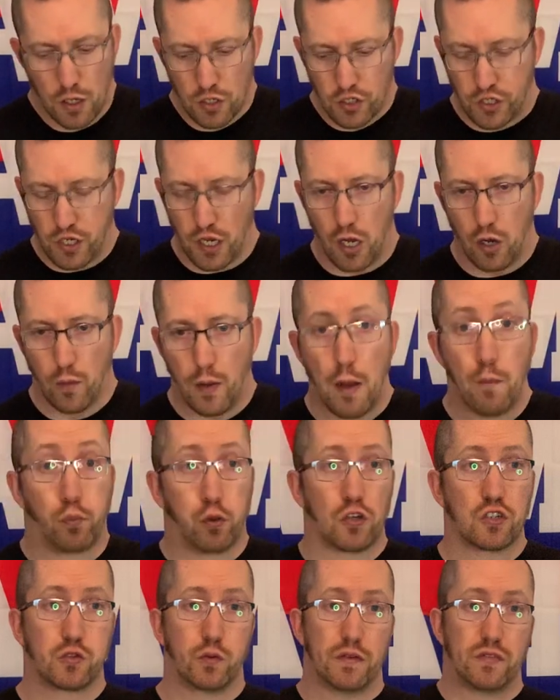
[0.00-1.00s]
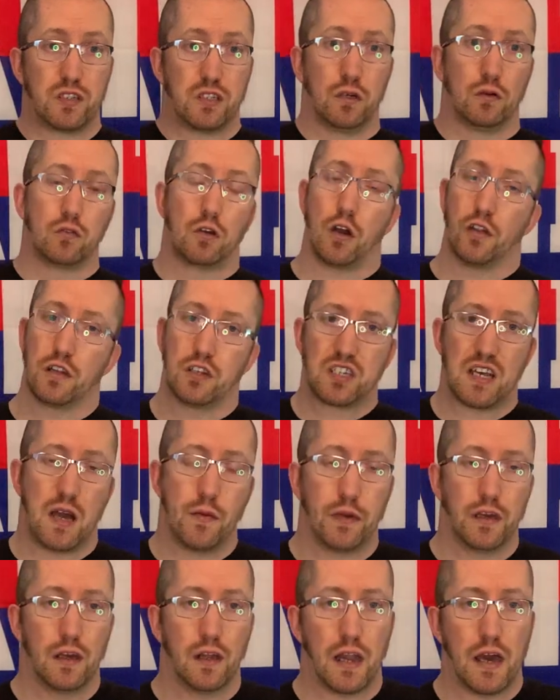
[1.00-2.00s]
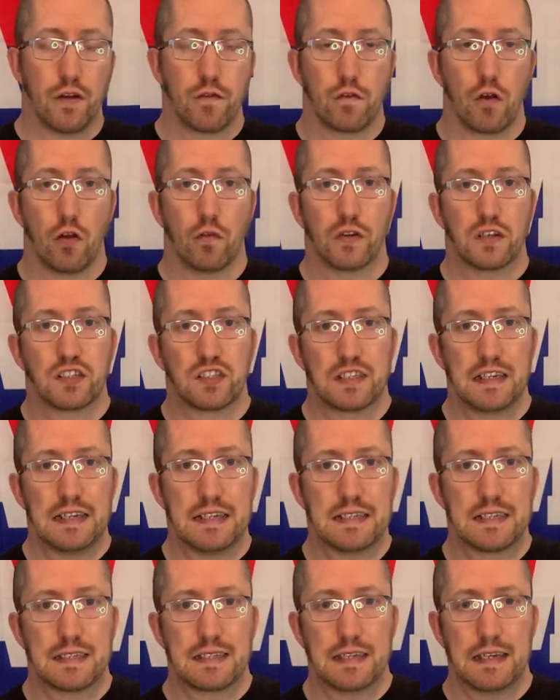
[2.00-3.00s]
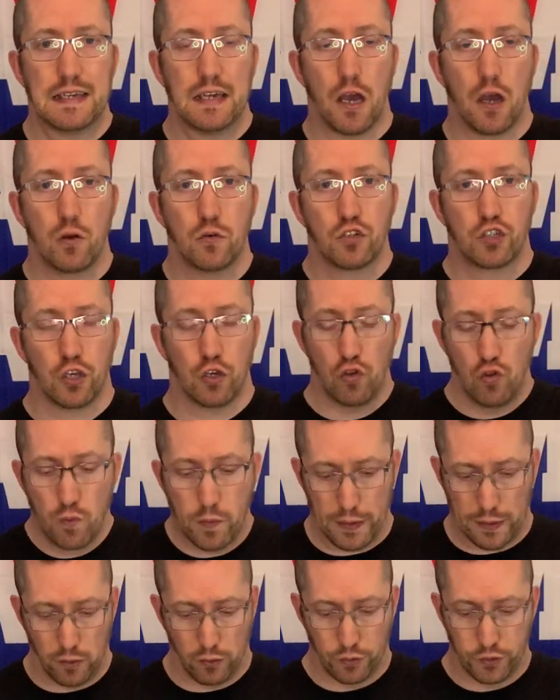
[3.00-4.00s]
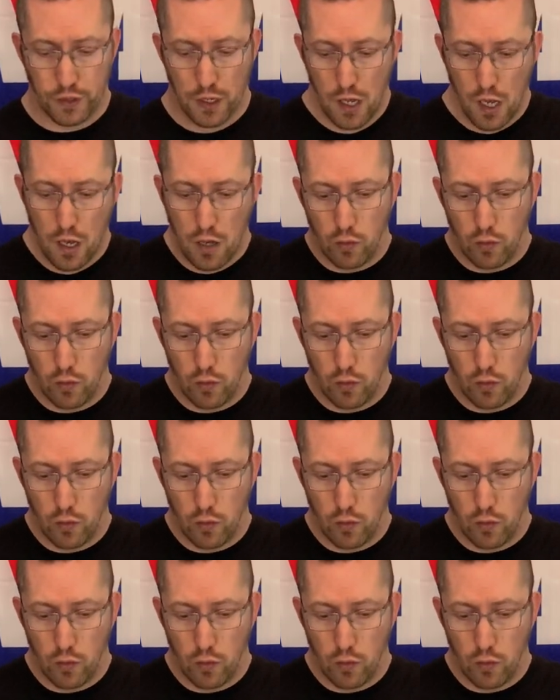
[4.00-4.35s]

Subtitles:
So, and plus we've still got the Tamiya Land Rover CC02 build,